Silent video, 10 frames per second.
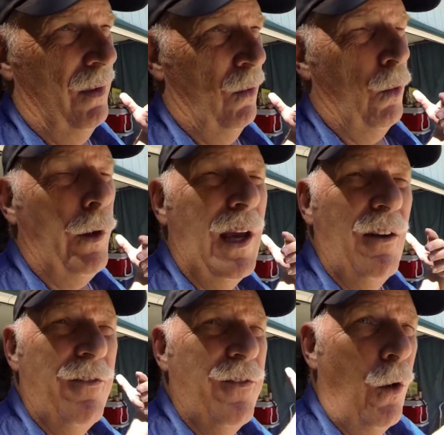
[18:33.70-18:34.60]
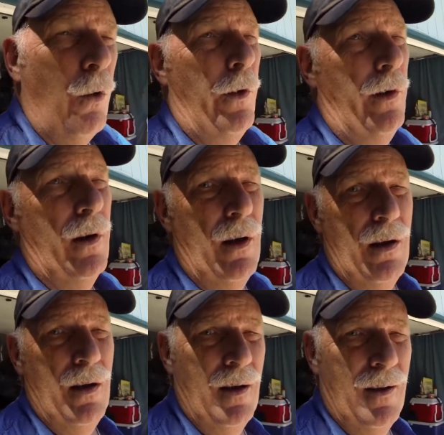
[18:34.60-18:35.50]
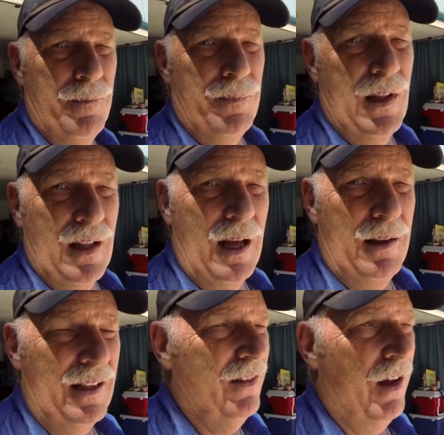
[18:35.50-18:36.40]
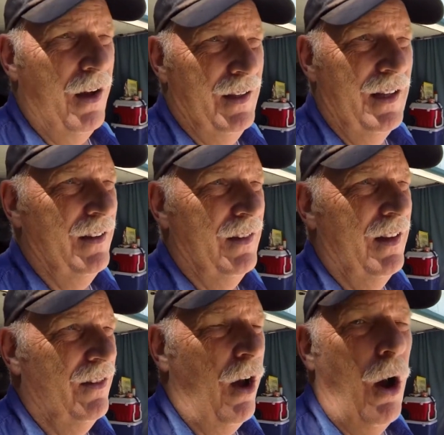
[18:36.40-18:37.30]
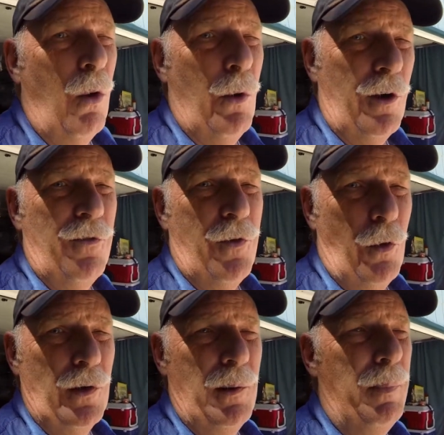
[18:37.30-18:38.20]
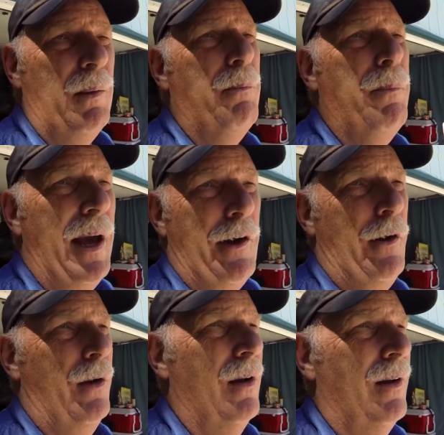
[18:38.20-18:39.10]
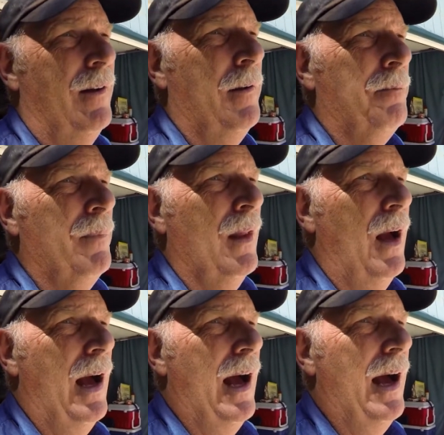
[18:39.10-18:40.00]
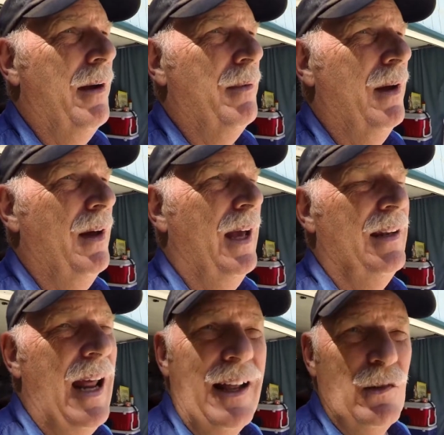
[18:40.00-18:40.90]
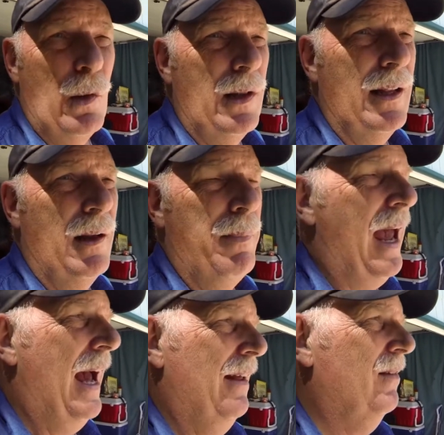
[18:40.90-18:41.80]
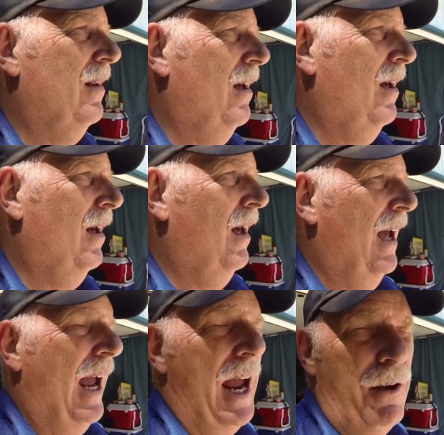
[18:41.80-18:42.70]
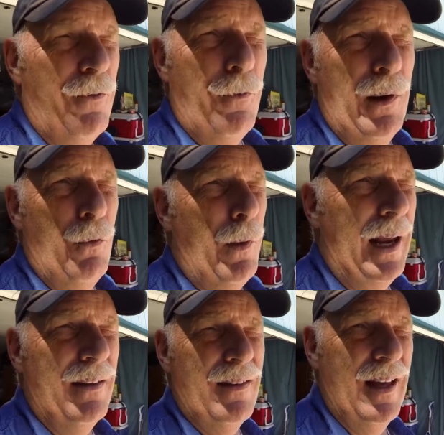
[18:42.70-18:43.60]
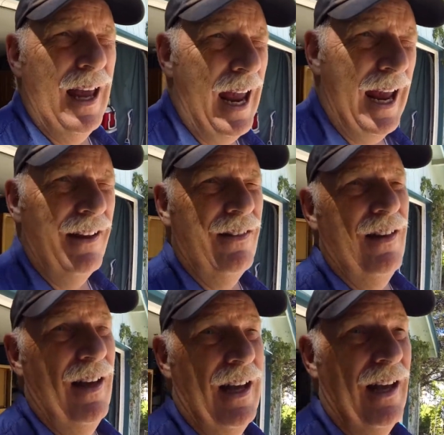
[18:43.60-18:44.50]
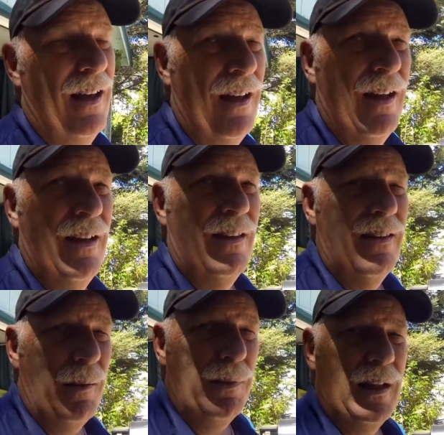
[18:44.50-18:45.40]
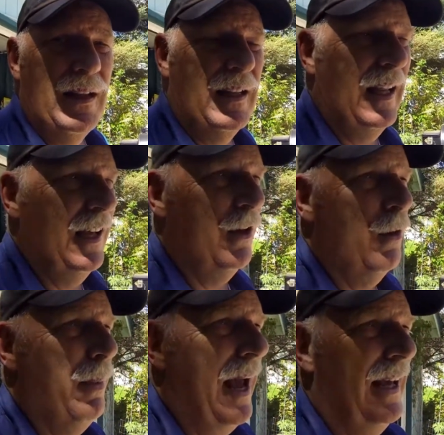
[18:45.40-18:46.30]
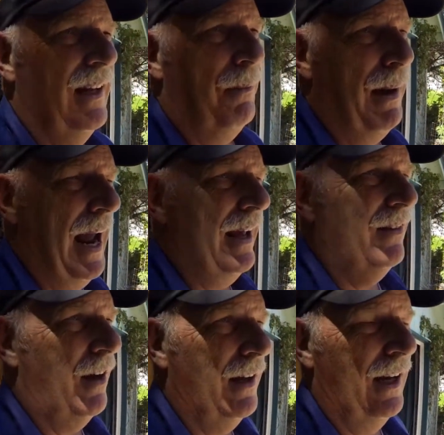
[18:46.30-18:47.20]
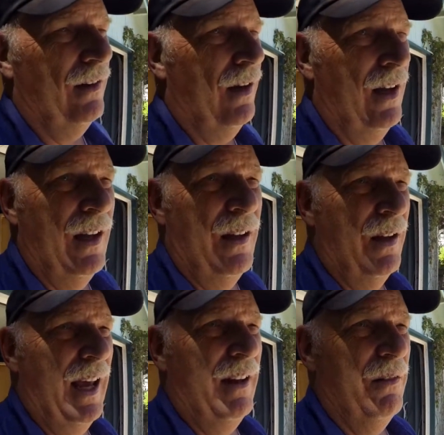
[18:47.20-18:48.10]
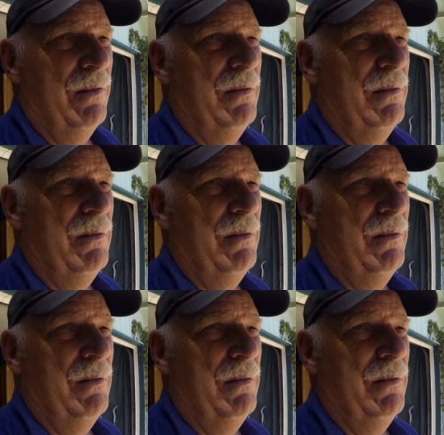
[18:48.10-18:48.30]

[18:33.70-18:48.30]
working forward. Let's all work forward to be better, and not dwell on the past. Every race has something that they could go back in the past on and